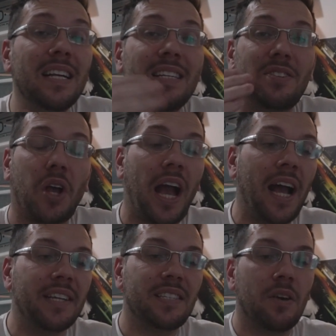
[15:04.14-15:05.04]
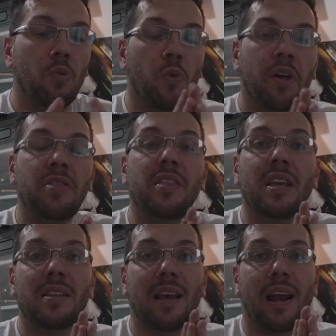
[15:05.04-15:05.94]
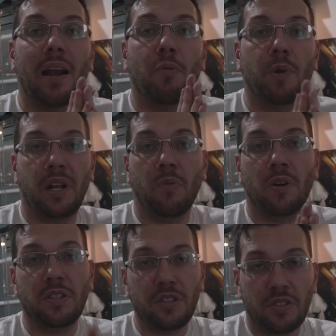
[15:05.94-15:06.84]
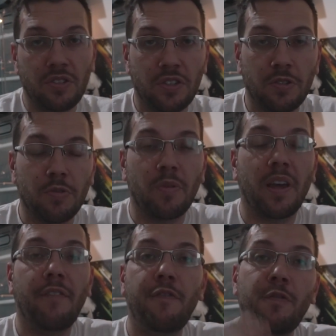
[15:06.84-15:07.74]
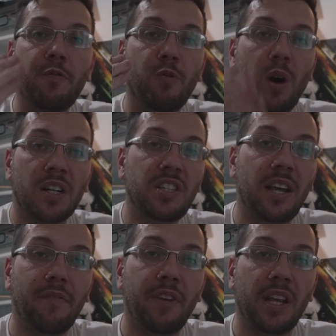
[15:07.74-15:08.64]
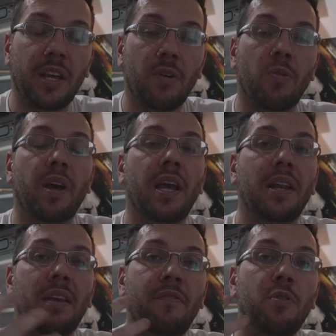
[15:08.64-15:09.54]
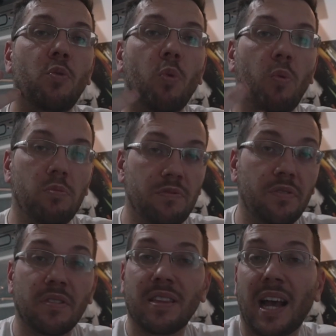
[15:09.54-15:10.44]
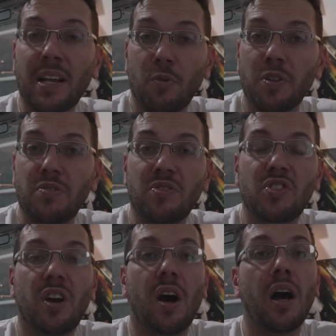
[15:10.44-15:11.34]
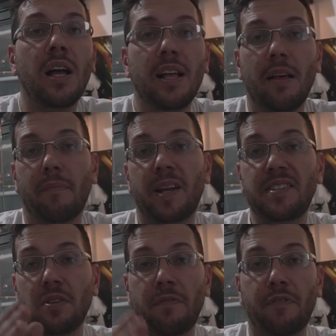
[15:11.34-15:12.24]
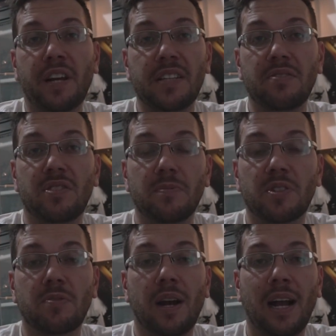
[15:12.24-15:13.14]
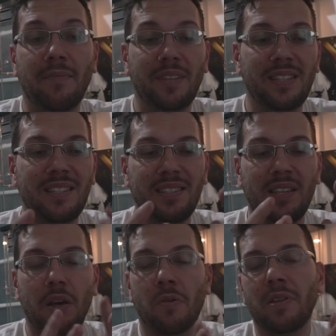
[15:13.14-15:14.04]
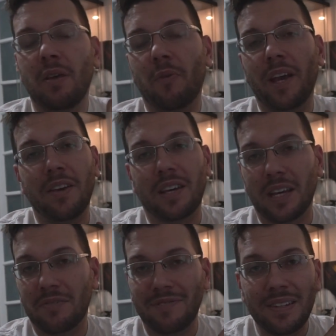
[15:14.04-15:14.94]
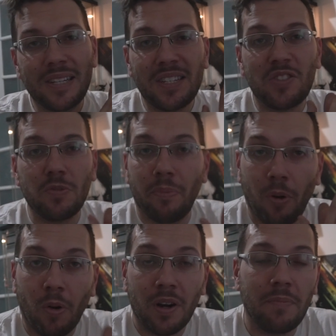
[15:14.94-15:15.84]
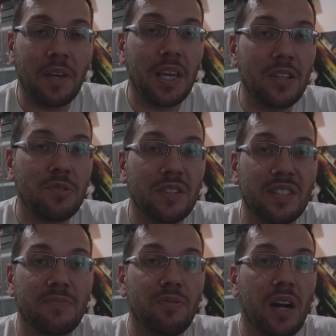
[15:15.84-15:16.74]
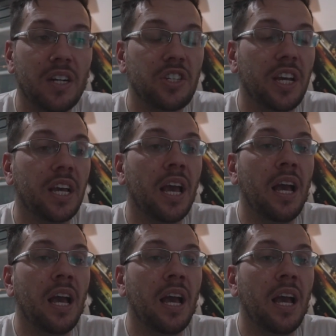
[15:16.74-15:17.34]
So guys, one thing that I really want you to do, if you've watched that video and if you like what you saw, please don't forget to subscribe. This is the only way you can really support me through this project.